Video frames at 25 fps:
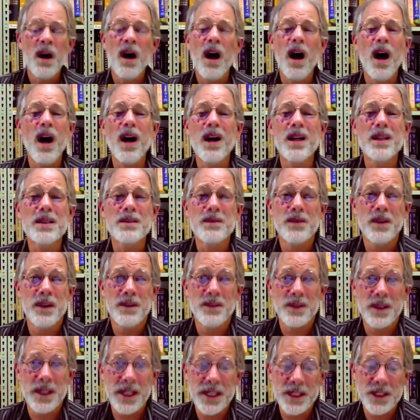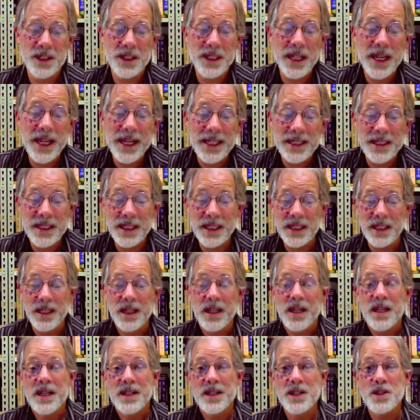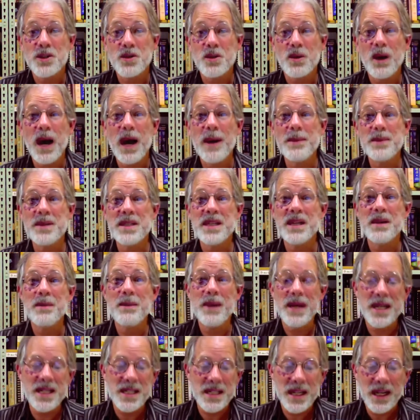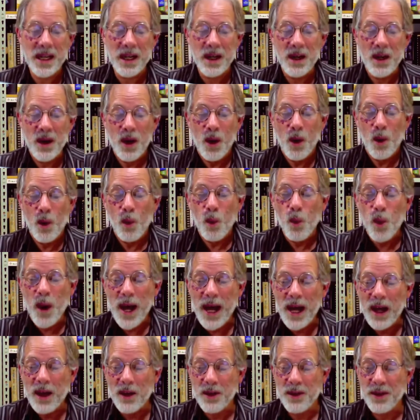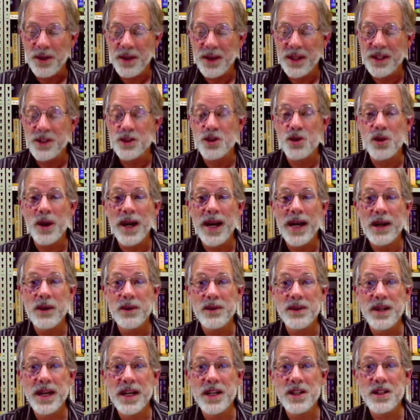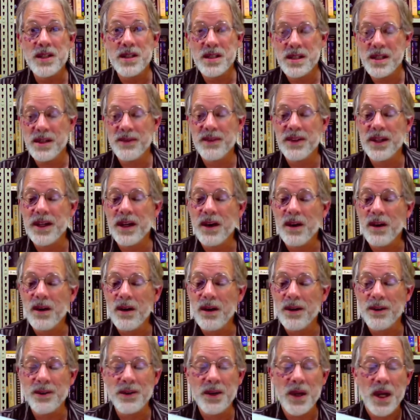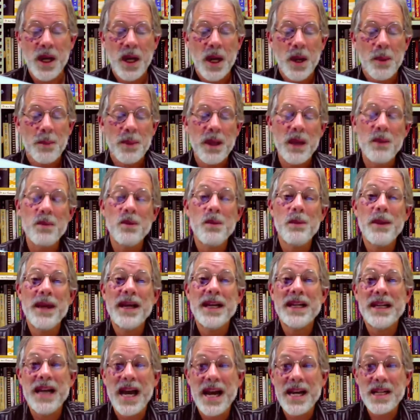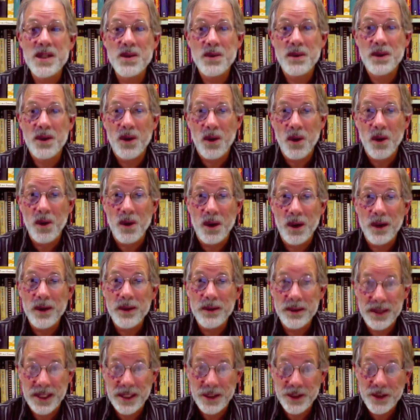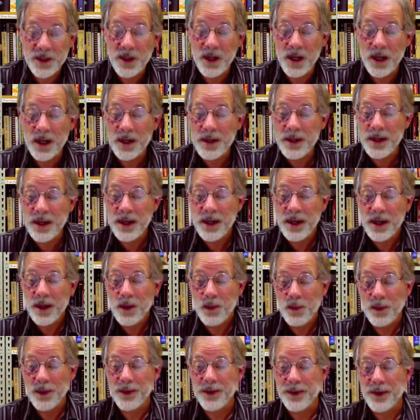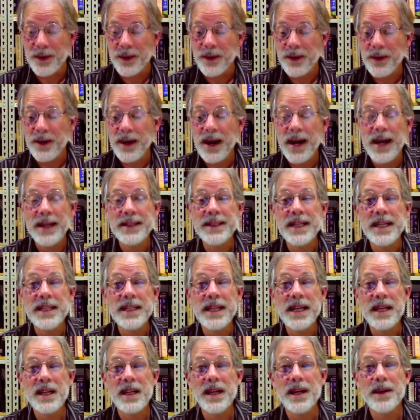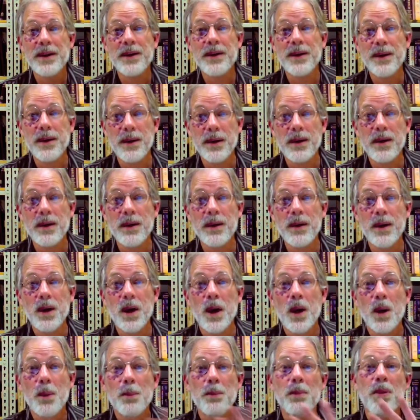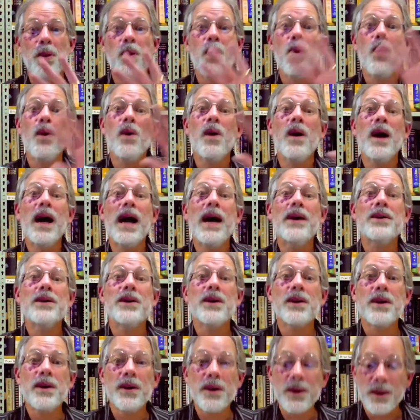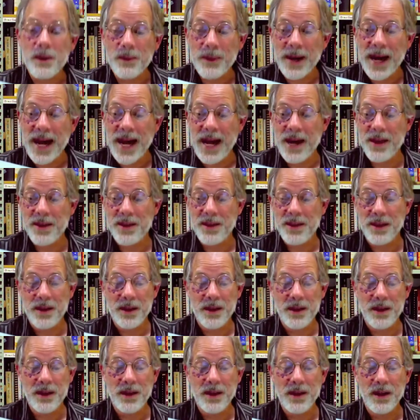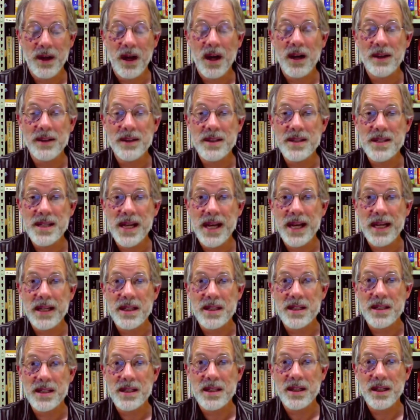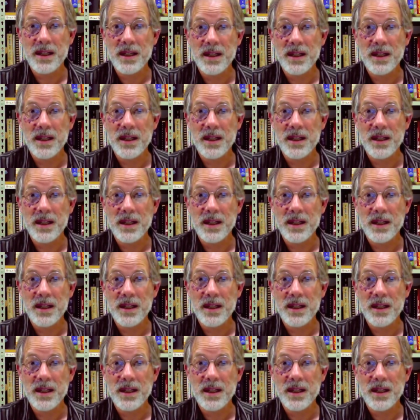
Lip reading: All of Revelation 18 describes the amazing wealth and trade with nations of the earth. People make nice with the whore, get drunk with her, and then they let her pour out her wrath on the saints.